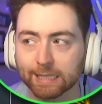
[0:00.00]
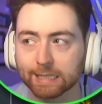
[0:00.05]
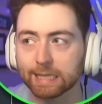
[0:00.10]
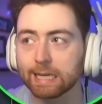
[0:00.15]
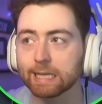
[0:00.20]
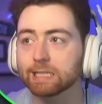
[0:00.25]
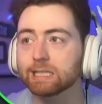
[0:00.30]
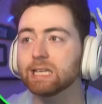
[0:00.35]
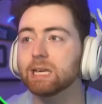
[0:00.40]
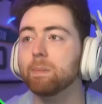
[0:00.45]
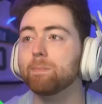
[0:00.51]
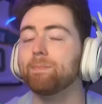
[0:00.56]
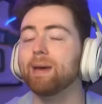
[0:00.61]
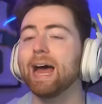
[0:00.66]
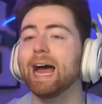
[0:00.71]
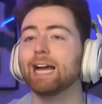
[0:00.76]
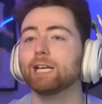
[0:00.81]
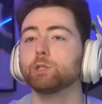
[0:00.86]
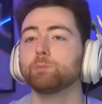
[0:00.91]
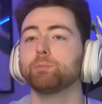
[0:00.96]
is the
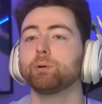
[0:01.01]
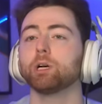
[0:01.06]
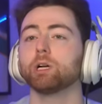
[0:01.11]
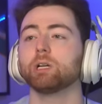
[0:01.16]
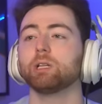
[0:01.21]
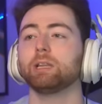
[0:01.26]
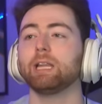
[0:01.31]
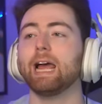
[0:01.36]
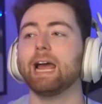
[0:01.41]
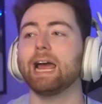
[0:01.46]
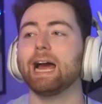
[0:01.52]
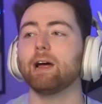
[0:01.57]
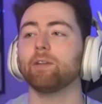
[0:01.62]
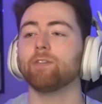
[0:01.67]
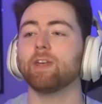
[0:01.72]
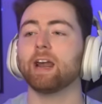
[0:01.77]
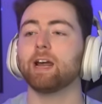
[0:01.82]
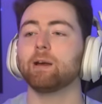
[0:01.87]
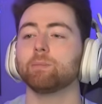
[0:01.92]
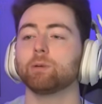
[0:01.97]
badge perk layout
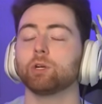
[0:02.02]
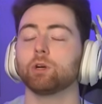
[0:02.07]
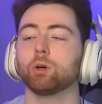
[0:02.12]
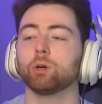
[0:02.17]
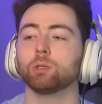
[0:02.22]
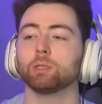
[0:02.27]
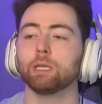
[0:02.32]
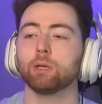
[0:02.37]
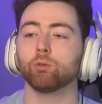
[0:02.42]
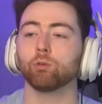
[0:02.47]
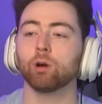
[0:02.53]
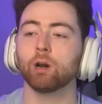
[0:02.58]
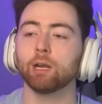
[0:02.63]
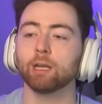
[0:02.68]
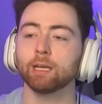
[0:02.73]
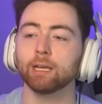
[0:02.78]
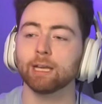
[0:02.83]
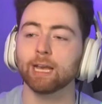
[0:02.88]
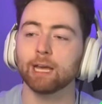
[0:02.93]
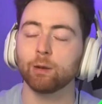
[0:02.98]
that I'm currently running.
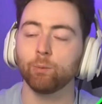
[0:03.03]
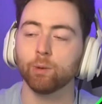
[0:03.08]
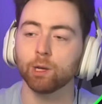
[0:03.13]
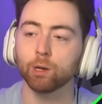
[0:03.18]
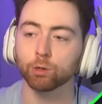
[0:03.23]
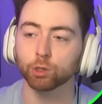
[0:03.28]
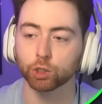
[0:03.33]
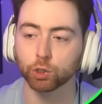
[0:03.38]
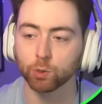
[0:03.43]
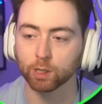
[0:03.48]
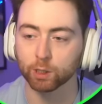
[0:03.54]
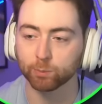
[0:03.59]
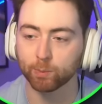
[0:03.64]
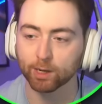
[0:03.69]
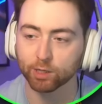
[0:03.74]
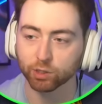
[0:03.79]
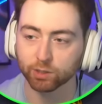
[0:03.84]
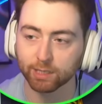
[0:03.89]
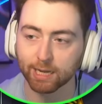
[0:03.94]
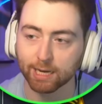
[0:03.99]
Again, we go shooting
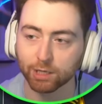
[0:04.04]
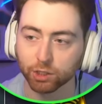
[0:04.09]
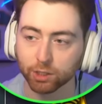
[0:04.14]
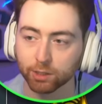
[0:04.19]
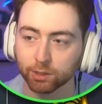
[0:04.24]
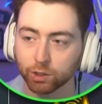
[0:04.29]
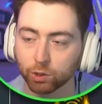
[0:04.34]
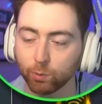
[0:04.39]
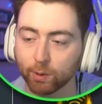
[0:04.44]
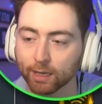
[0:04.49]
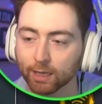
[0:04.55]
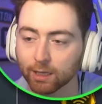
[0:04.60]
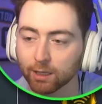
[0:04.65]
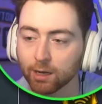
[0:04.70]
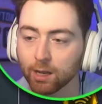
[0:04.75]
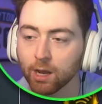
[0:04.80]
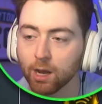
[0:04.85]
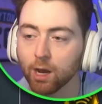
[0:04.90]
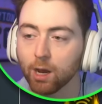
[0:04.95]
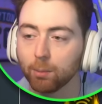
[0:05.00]
specialization, so we can
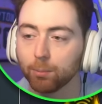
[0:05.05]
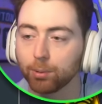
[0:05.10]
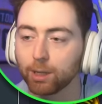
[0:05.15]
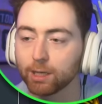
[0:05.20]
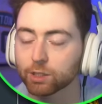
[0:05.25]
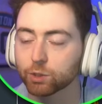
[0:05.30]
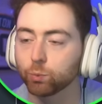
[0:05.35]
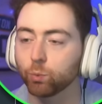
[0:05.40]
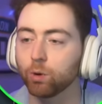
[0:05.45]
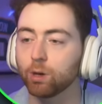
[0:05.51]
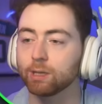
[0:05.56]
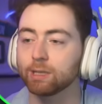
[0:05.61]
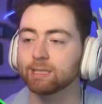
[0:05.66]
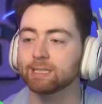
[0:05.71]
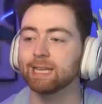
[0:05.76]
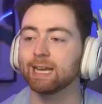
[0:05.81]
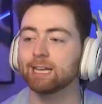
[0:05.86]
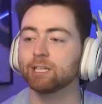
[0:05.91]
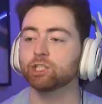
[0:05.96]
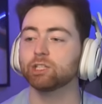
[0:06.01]
+1
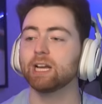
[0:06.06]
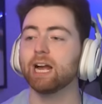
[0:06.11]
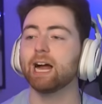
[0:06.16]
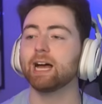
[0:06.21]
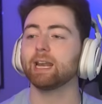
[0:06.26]
set shot